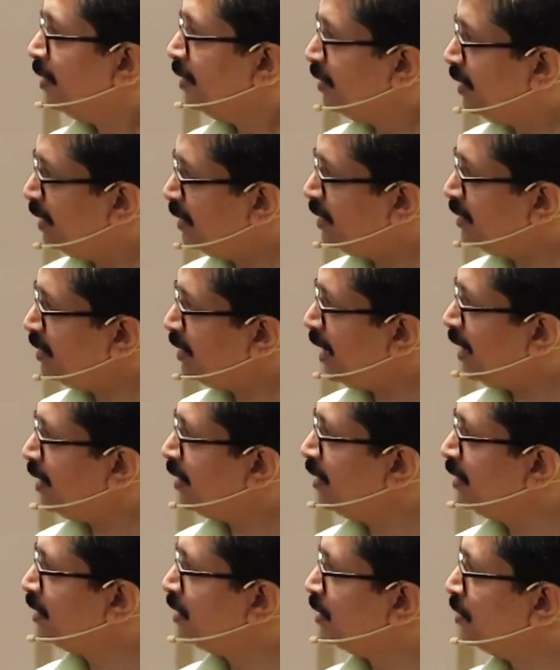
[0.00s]
This is
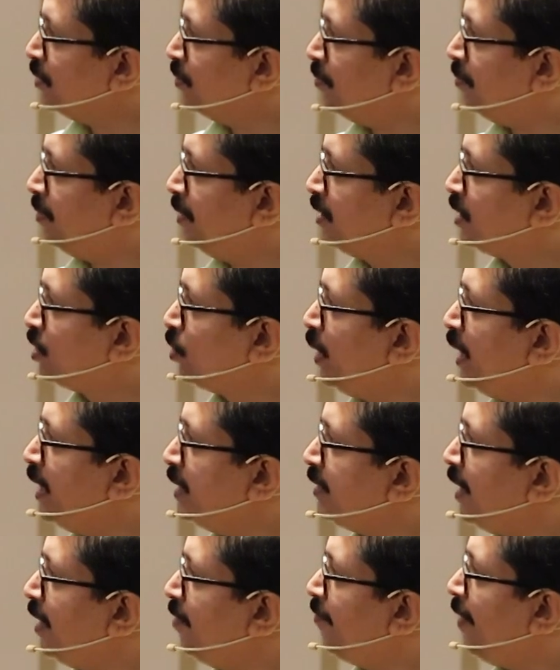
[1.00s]
another issue.
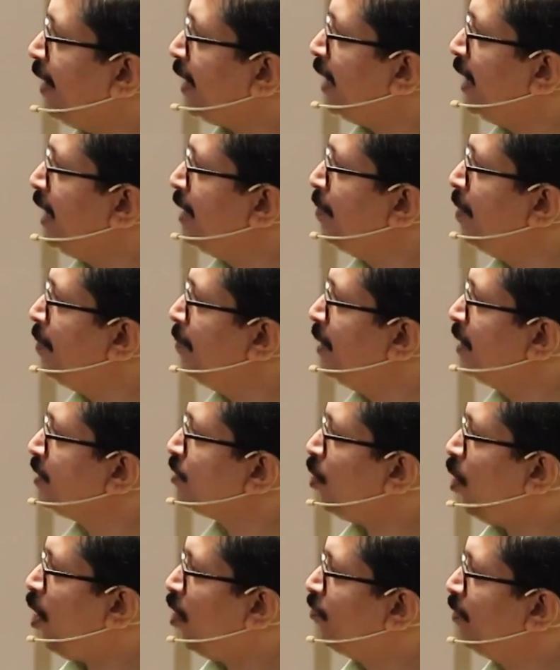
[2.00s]
Students and faculty members
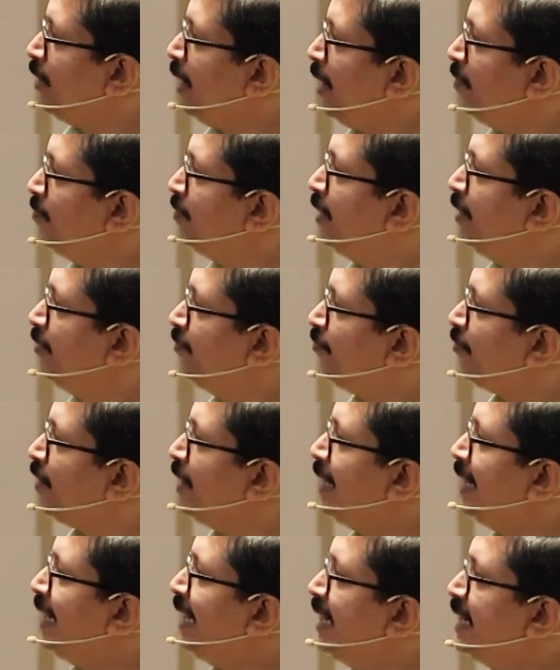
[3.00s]
often have
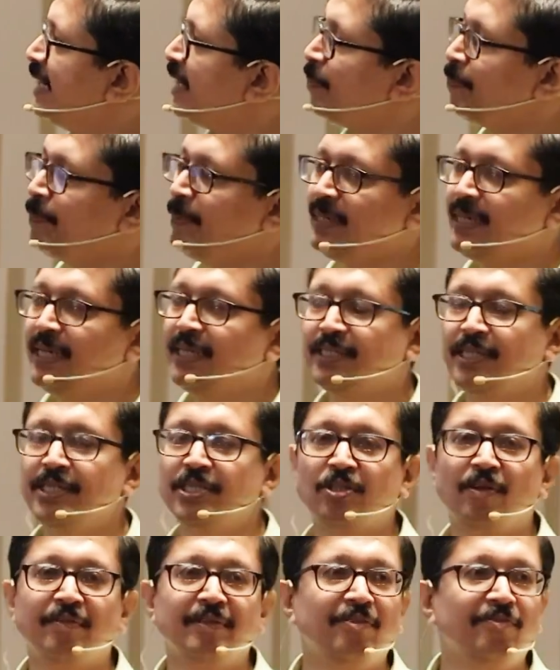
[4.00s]
different
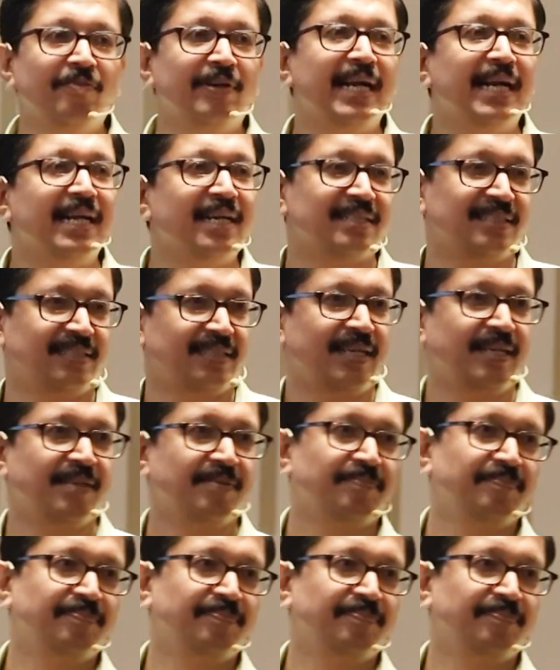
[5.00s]
interpretations of the word understand.